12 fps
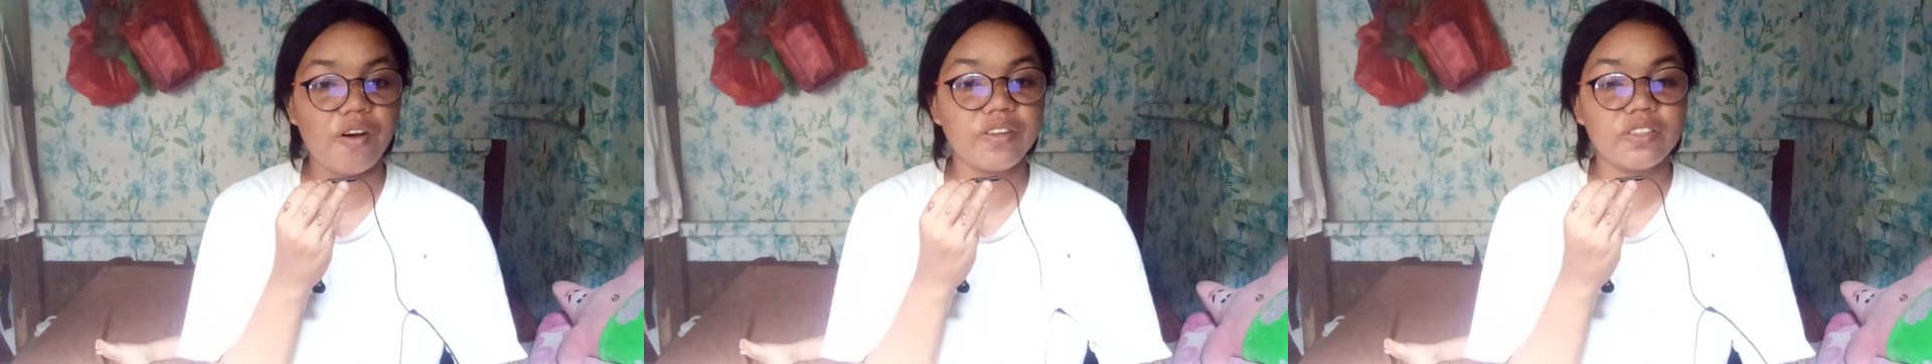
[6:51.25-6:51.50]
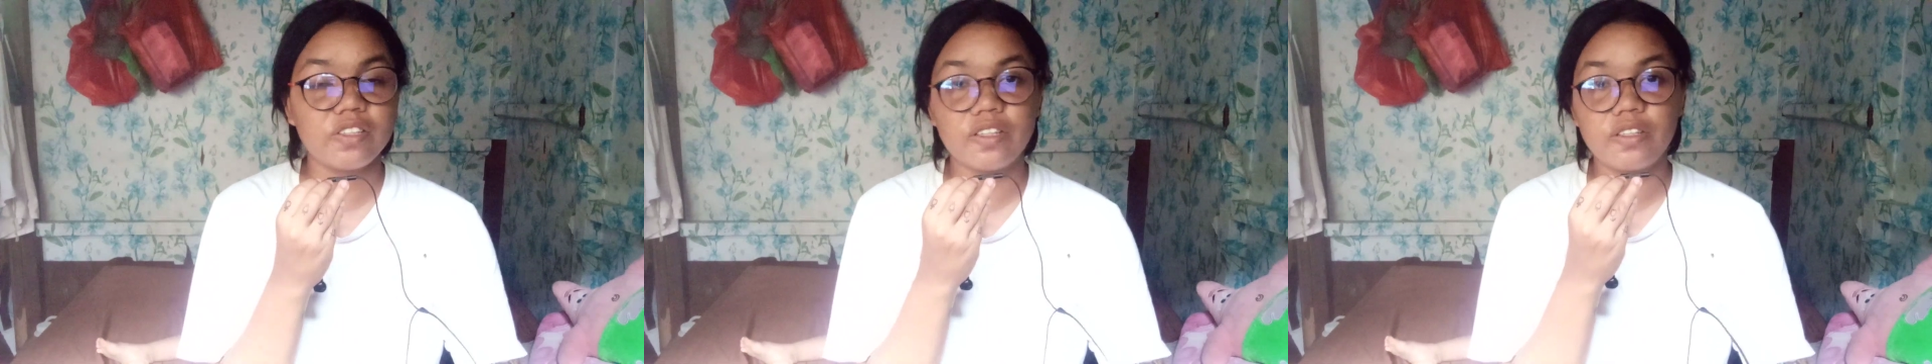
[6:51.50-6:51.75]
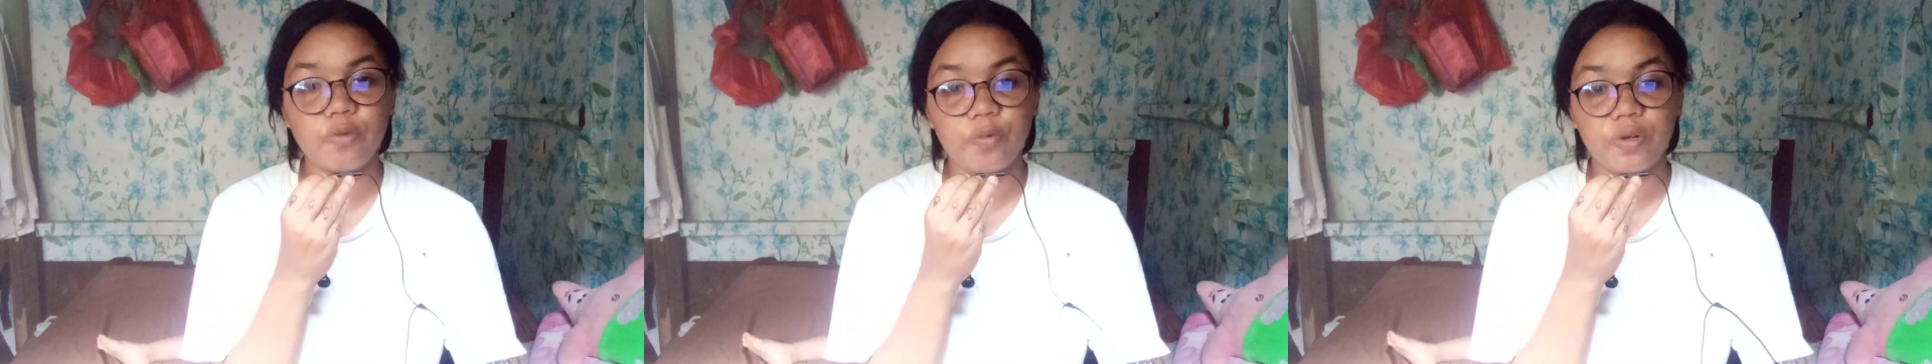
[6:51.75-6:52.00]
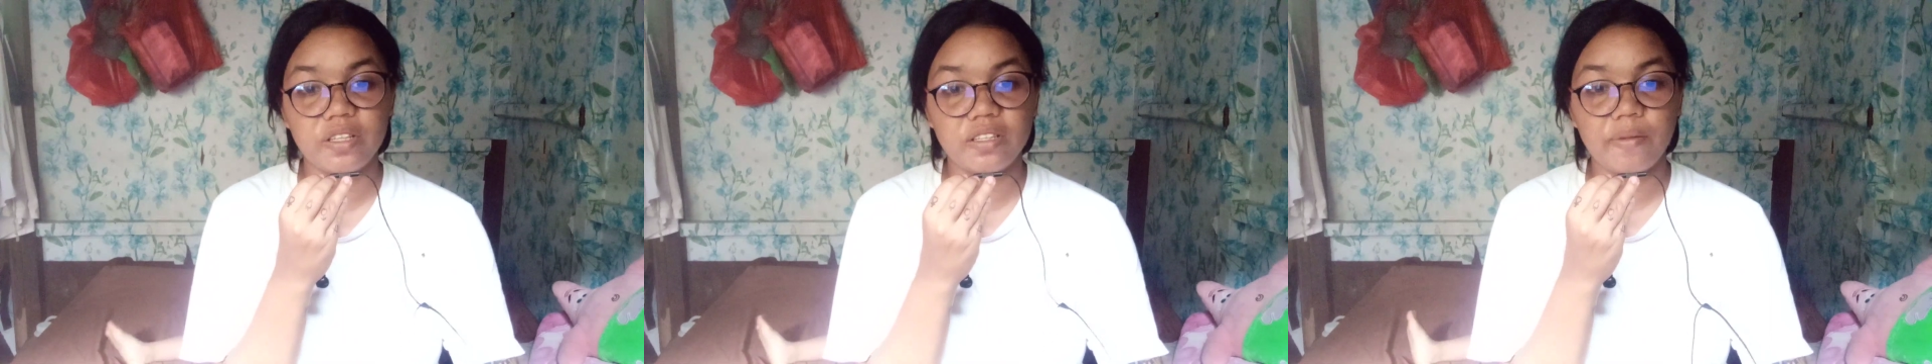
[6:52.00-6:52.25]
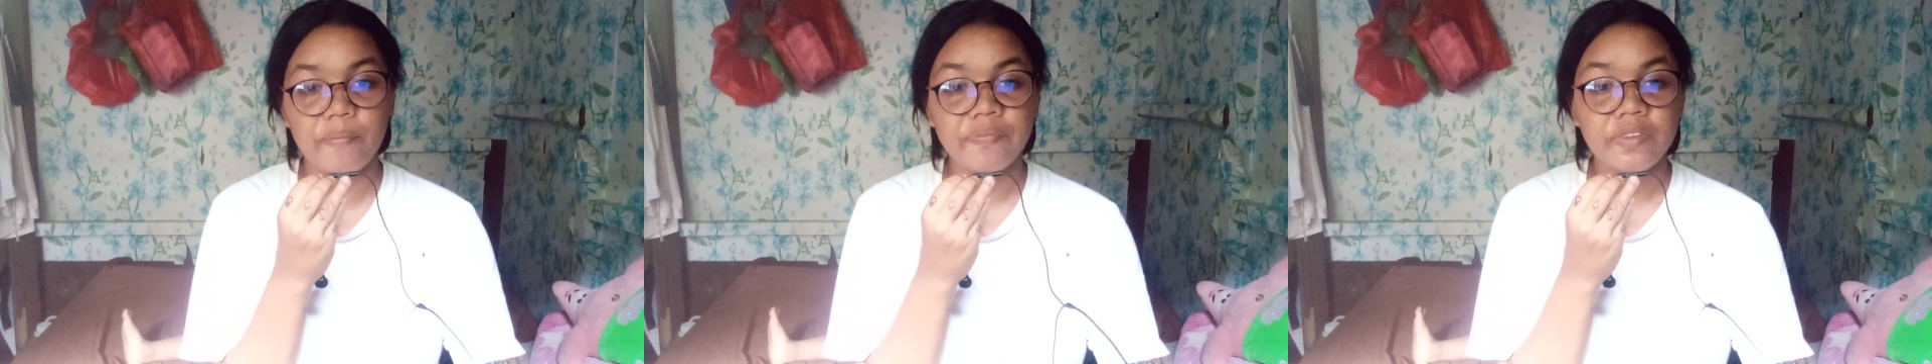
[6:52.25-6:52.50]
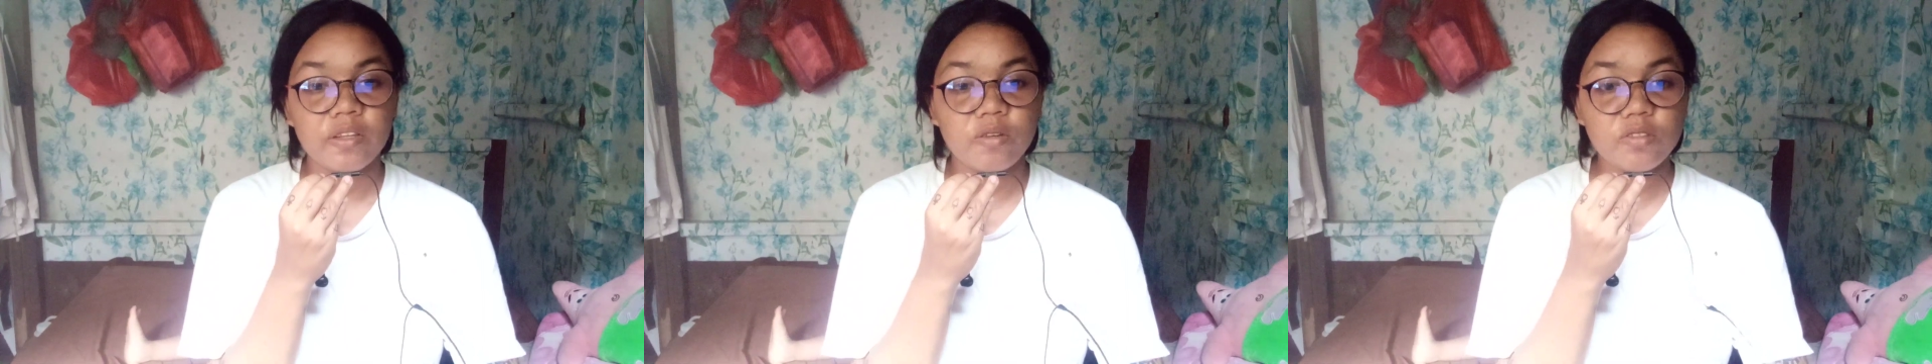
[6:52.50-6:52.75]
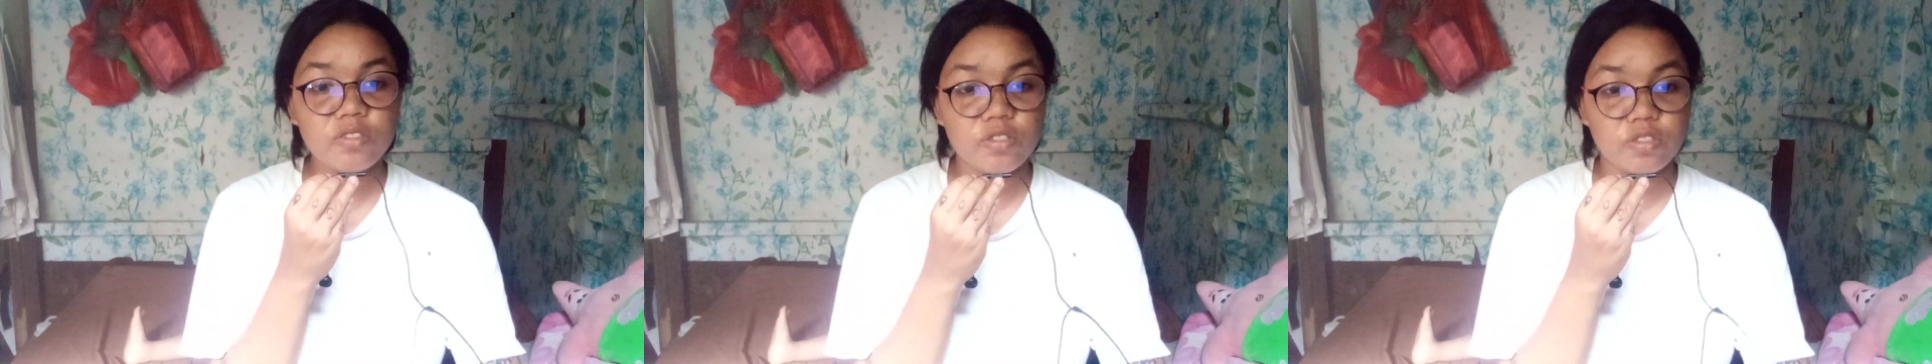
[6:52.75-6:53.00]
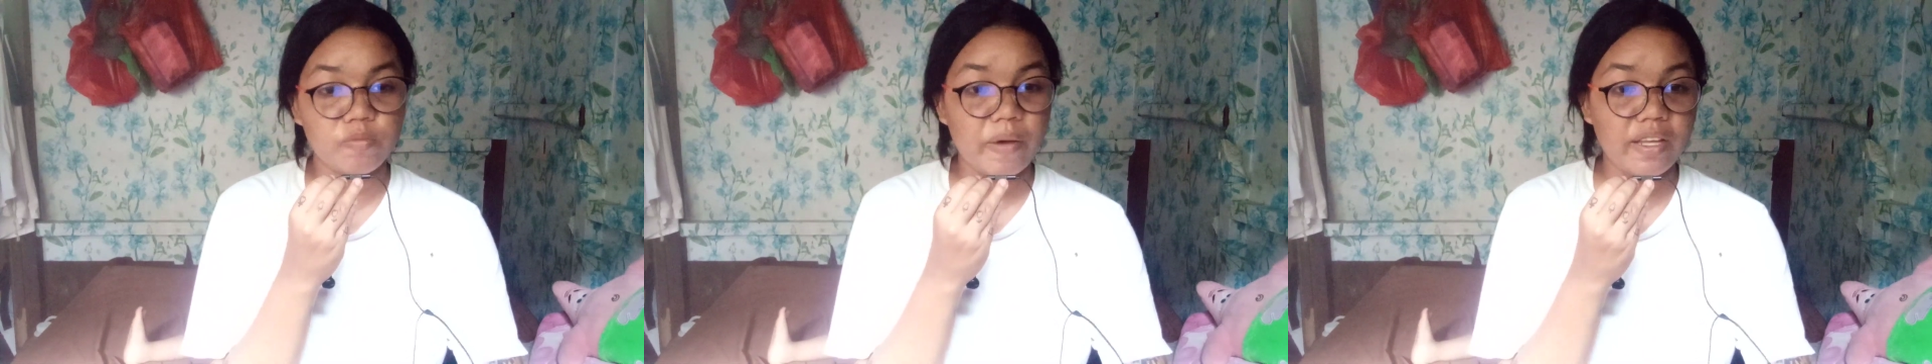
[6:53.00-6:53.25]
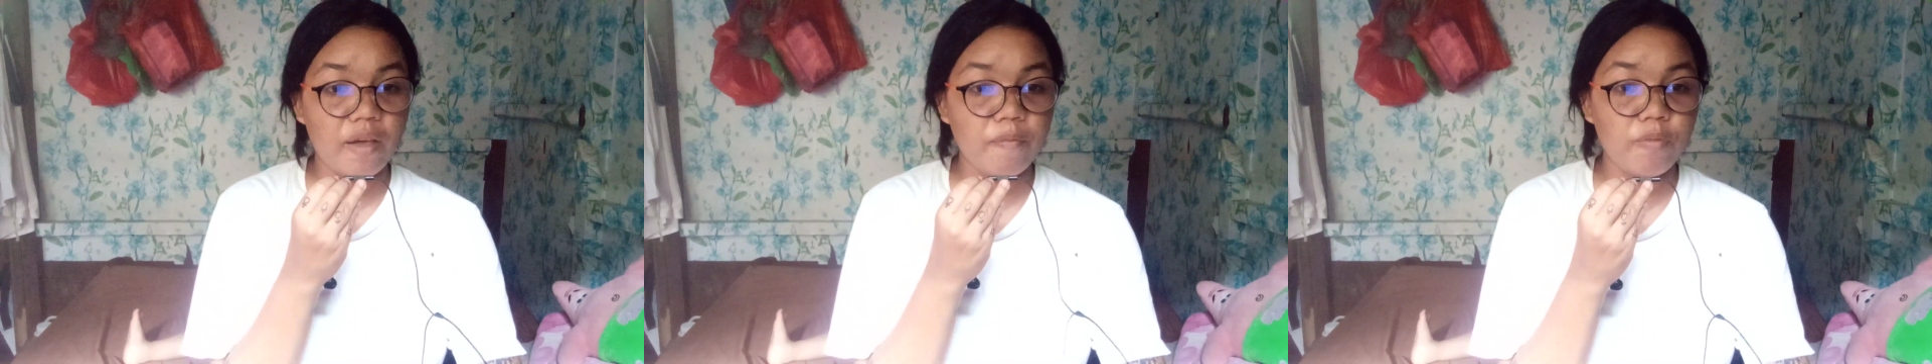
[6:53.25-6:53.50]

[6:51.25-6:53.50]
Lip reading: on third world cultures by